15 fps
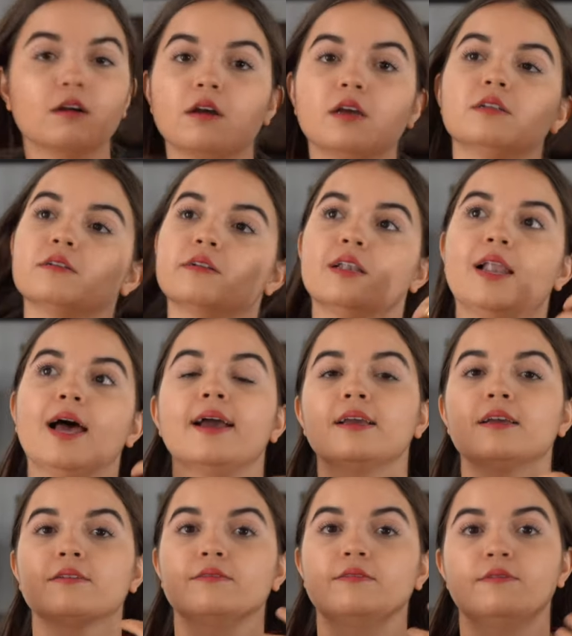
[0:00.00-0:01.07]
going to
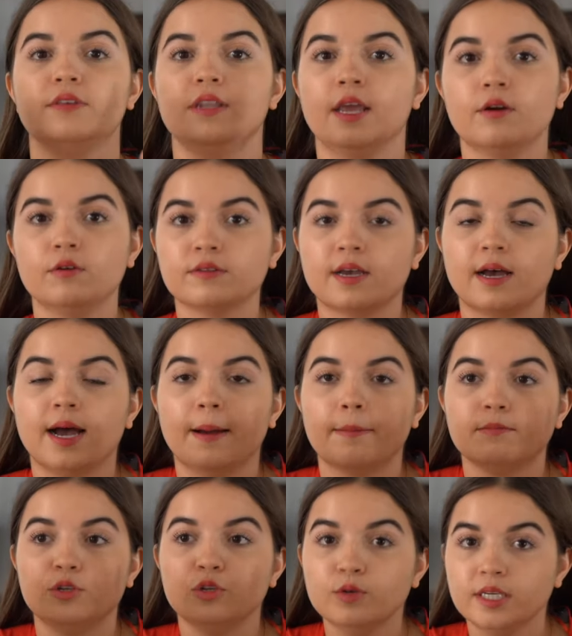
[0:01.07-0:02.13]
like the videos
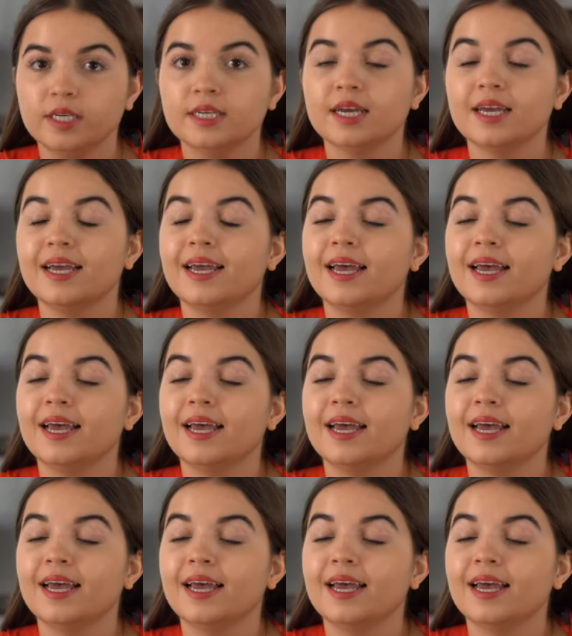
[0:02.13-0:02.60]
I'm doing,